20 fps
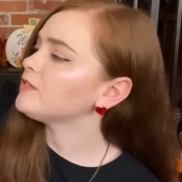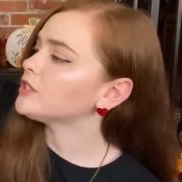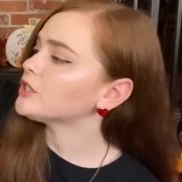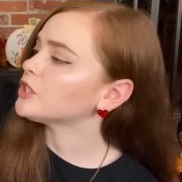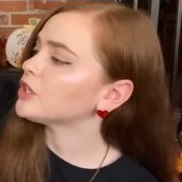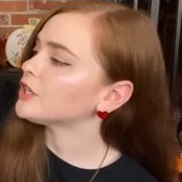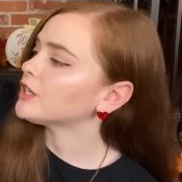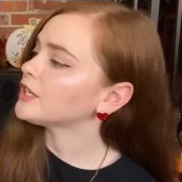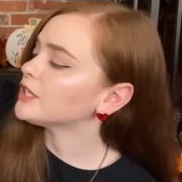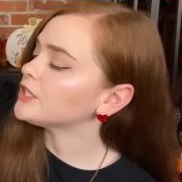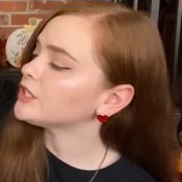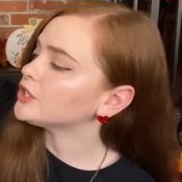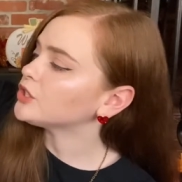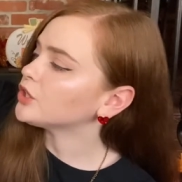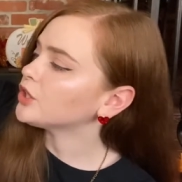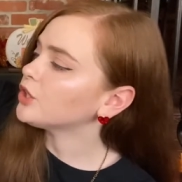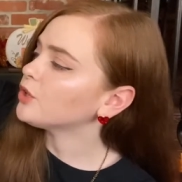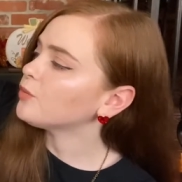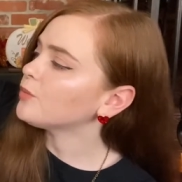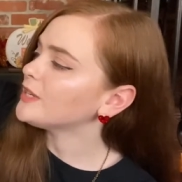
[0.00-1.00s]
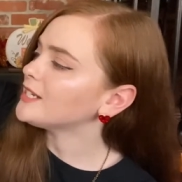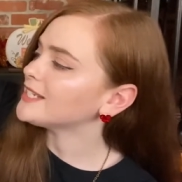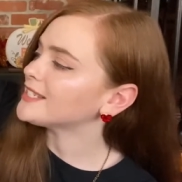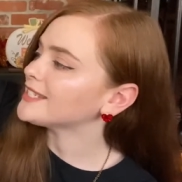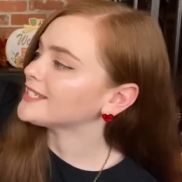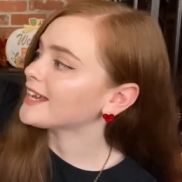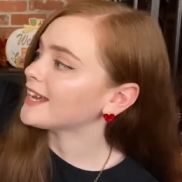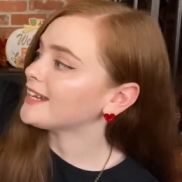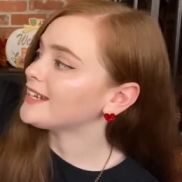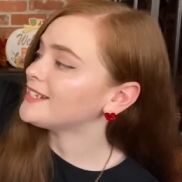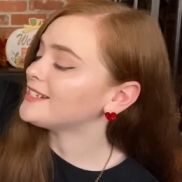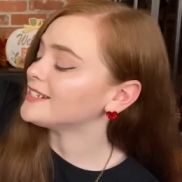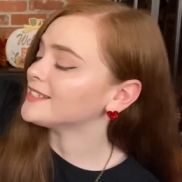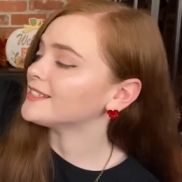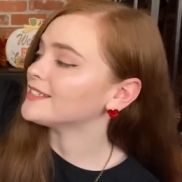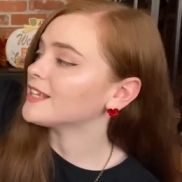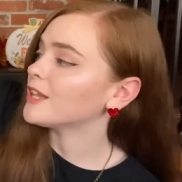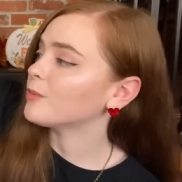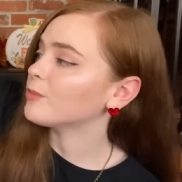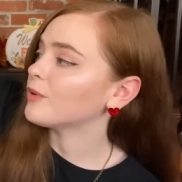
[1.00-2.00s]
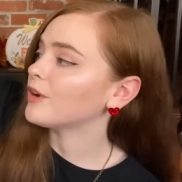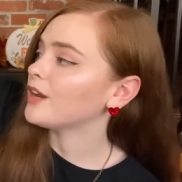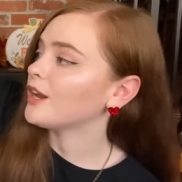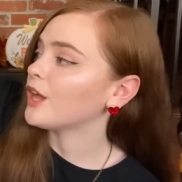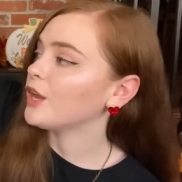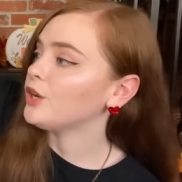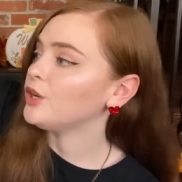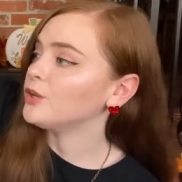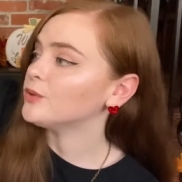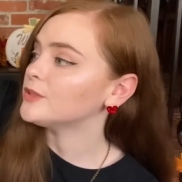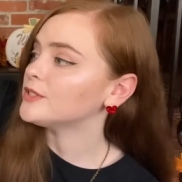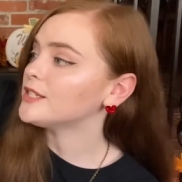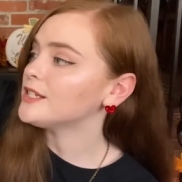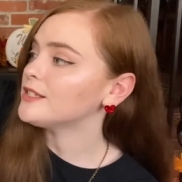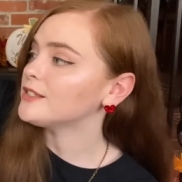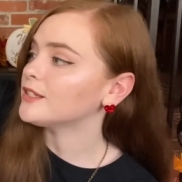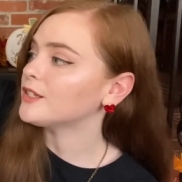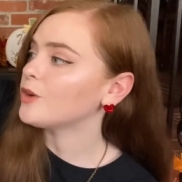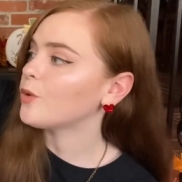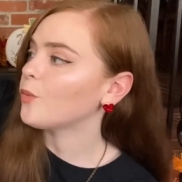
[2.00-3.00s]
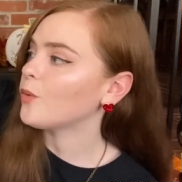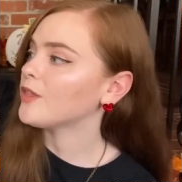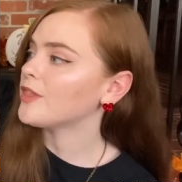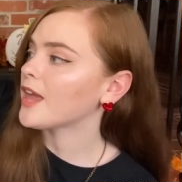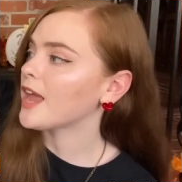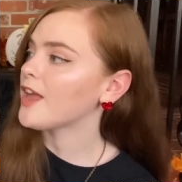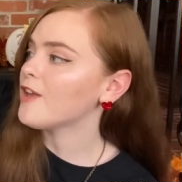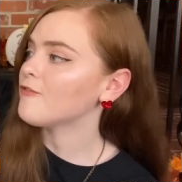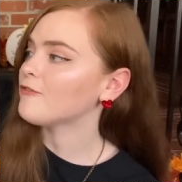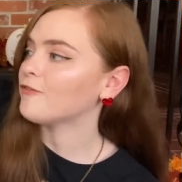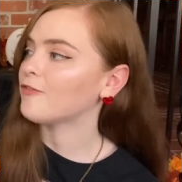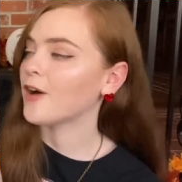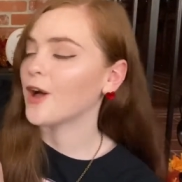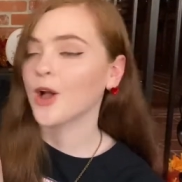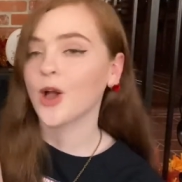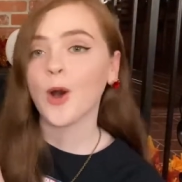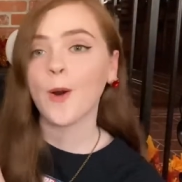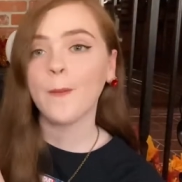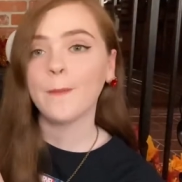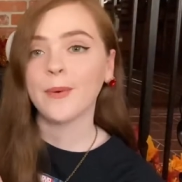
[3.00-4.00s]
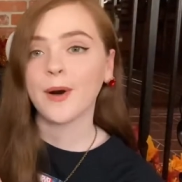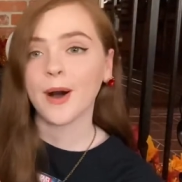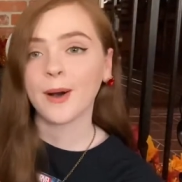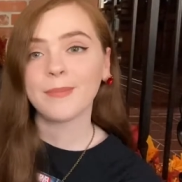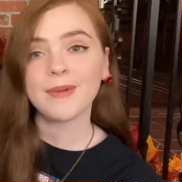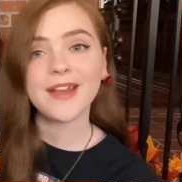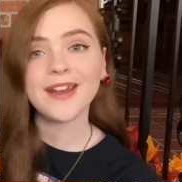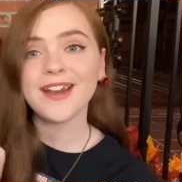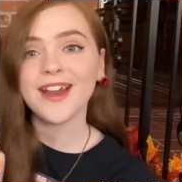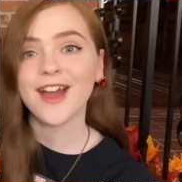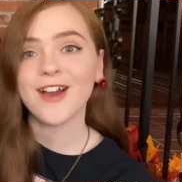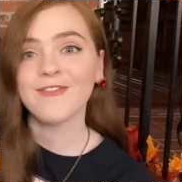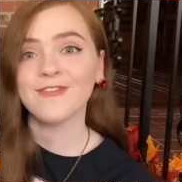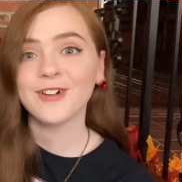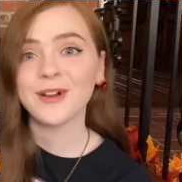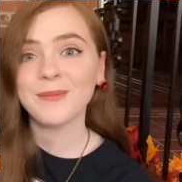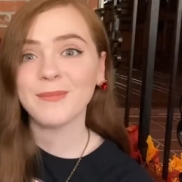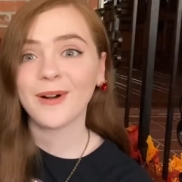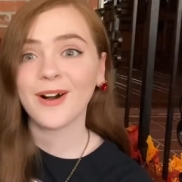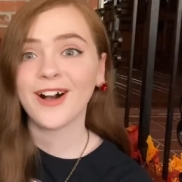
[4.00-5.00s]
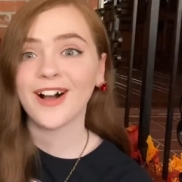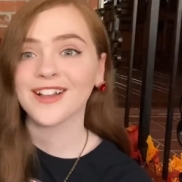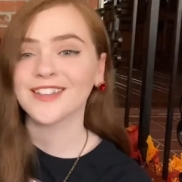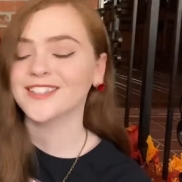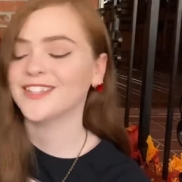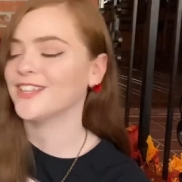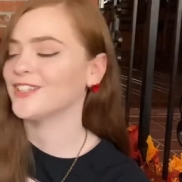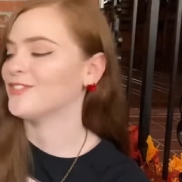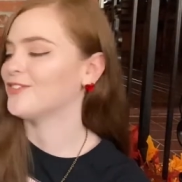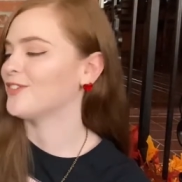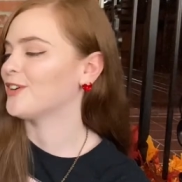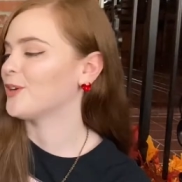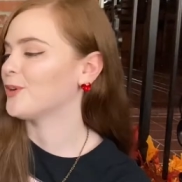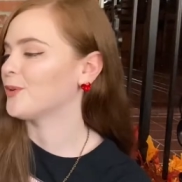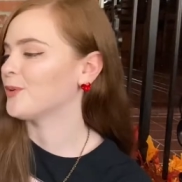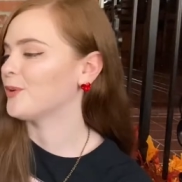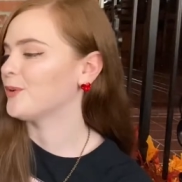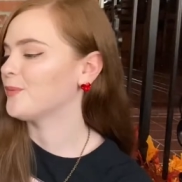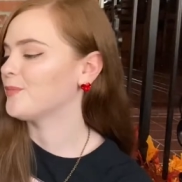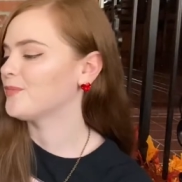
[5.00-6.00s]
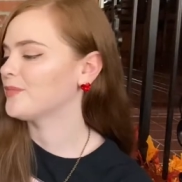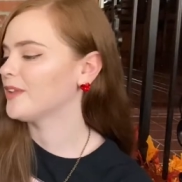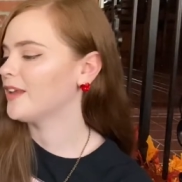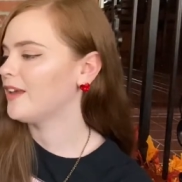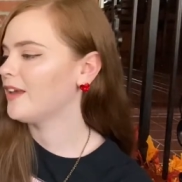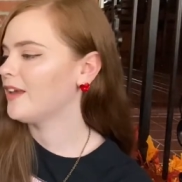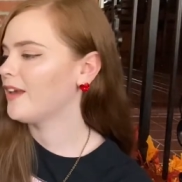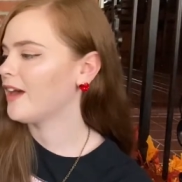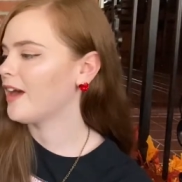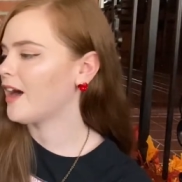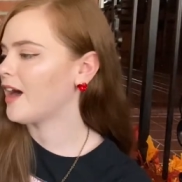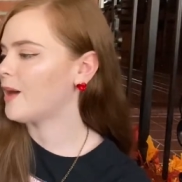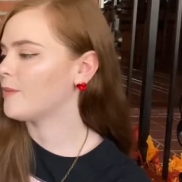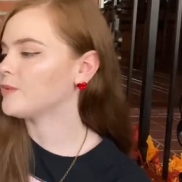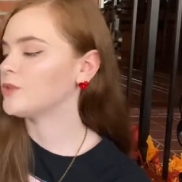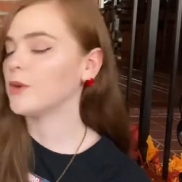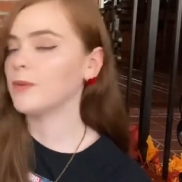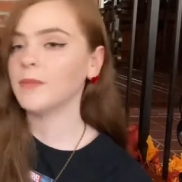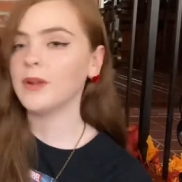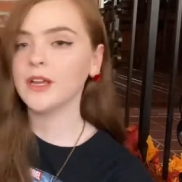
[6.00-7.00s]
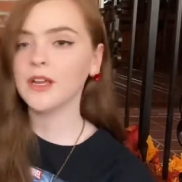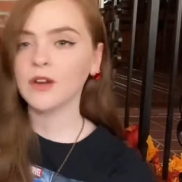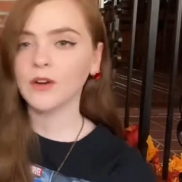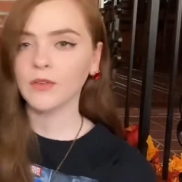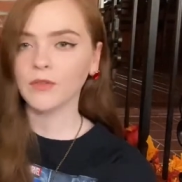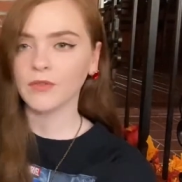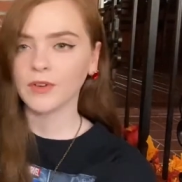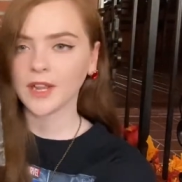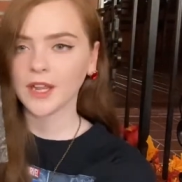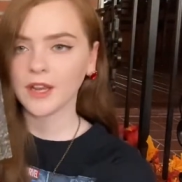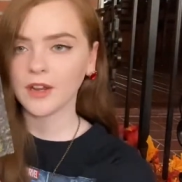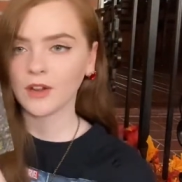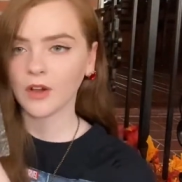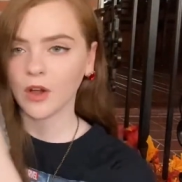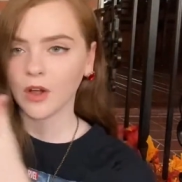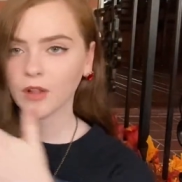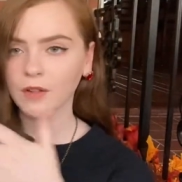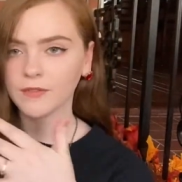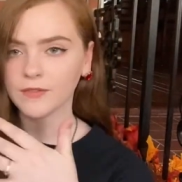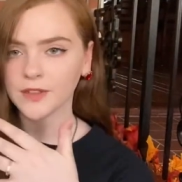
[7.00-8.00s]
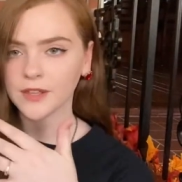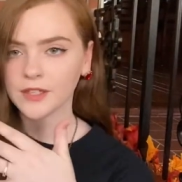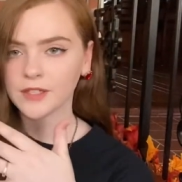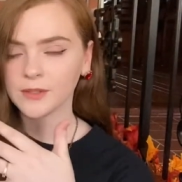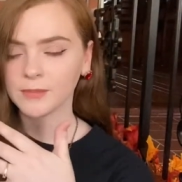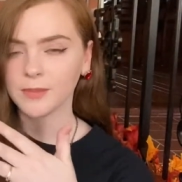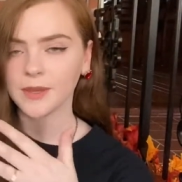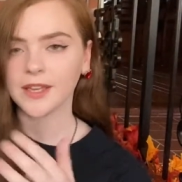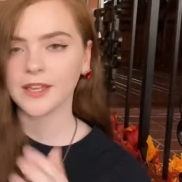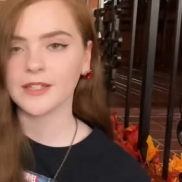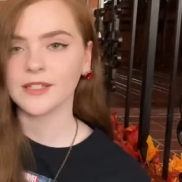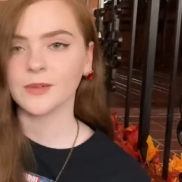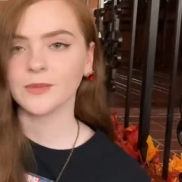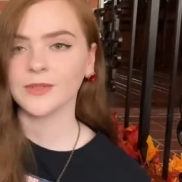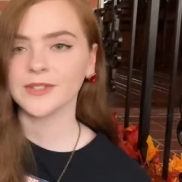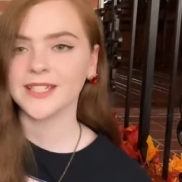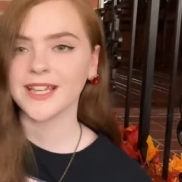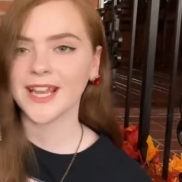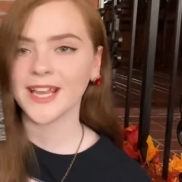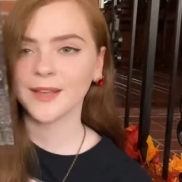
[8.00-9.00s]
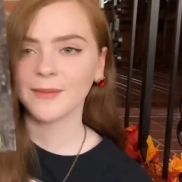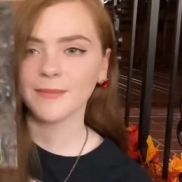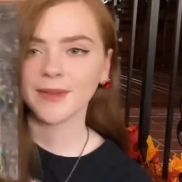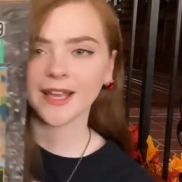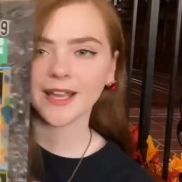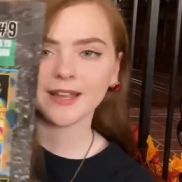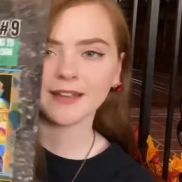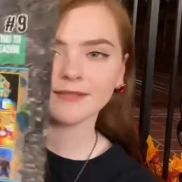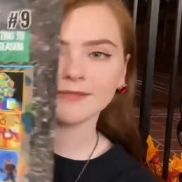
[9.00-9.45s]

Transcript: starting to turn, we decided to celebrate a new season with a Funko Pop in every box. That's very cool. So I'm not going to read all of this because it will take me